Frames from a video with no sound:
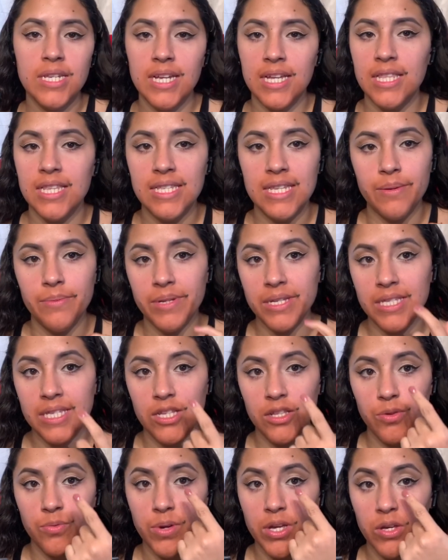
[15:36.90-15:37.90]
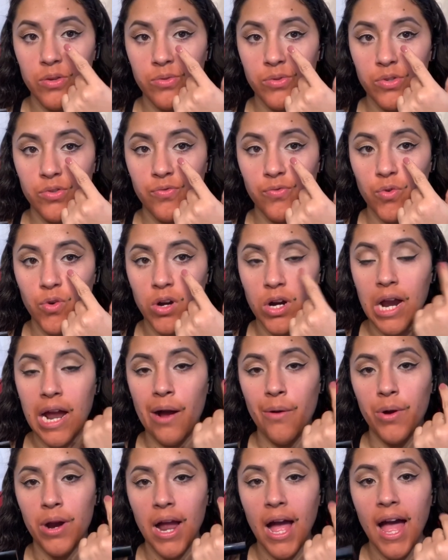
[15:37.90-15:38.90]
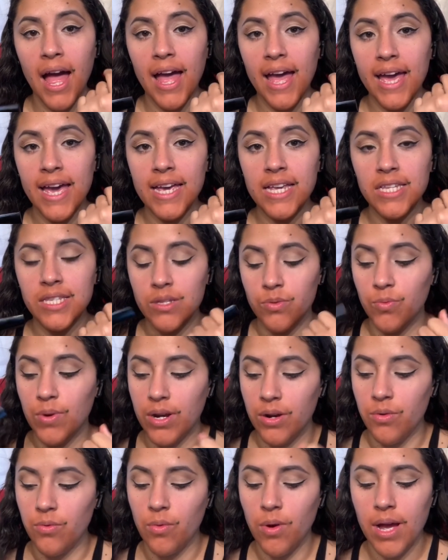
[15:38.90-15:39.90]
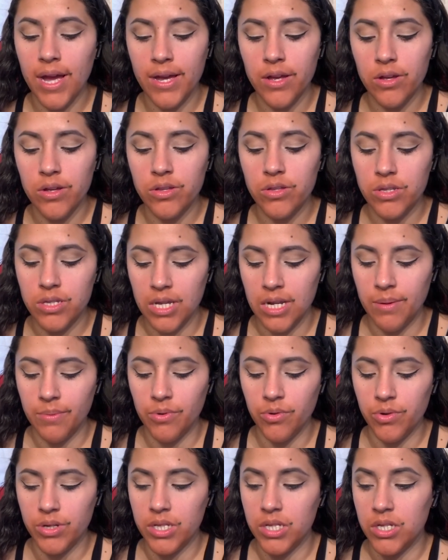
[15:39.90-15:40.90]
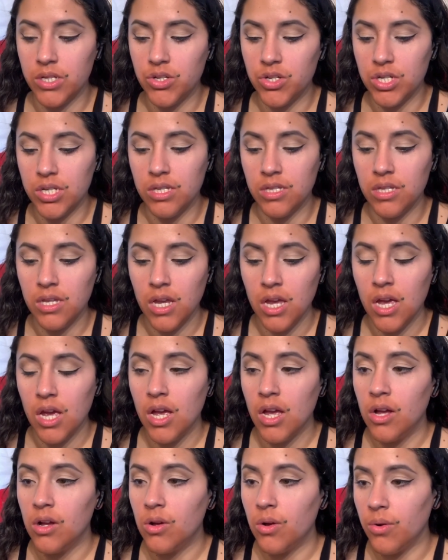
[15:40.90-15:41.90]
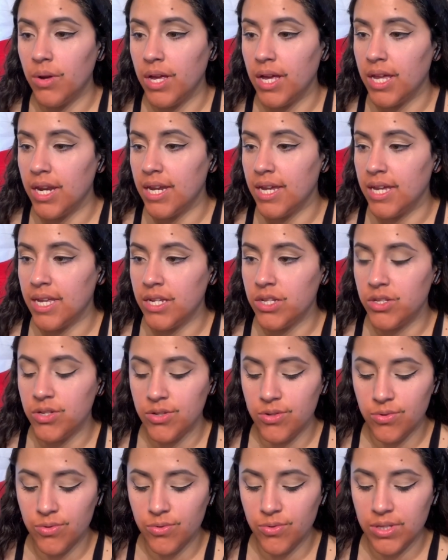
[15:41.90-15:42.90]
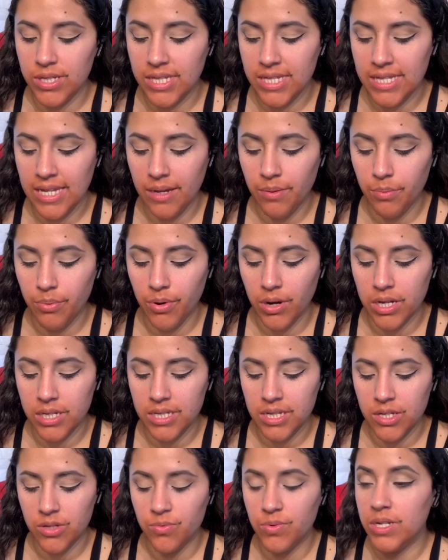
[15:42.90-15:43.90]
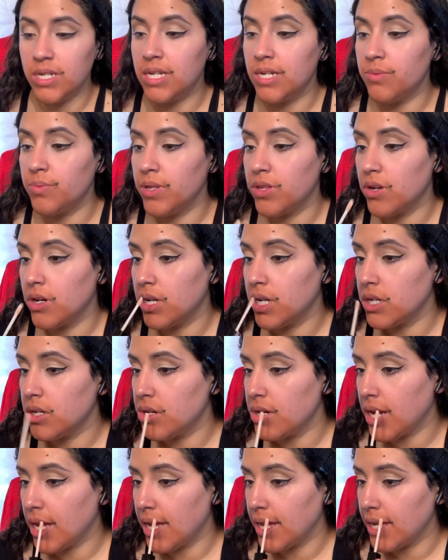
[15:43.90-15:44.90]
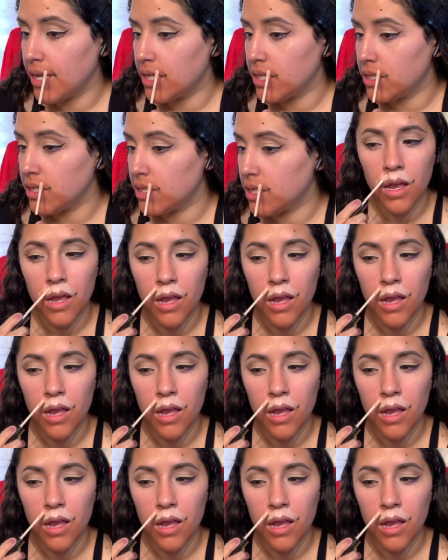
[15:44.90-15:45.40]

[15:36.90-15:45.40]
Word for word: again, the same concealer we used for our eyes, Wet n Wild, and I'm going to just go ahead and do the same process we did with our under eyes.